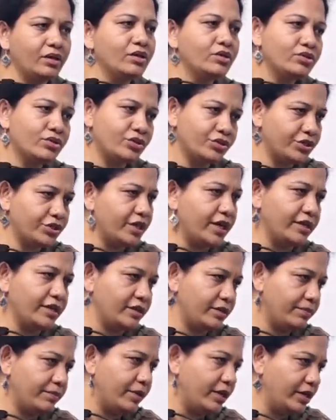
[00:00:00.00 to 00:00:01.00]
social
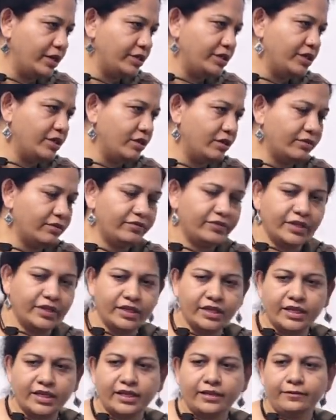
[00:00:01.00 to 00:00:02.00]
anthropology of
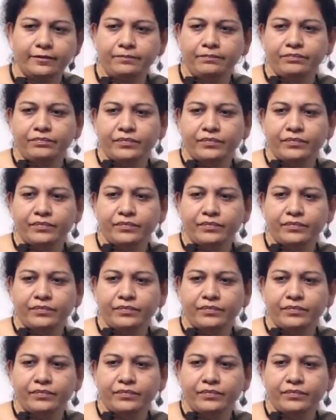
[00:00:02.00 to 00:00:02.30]
India.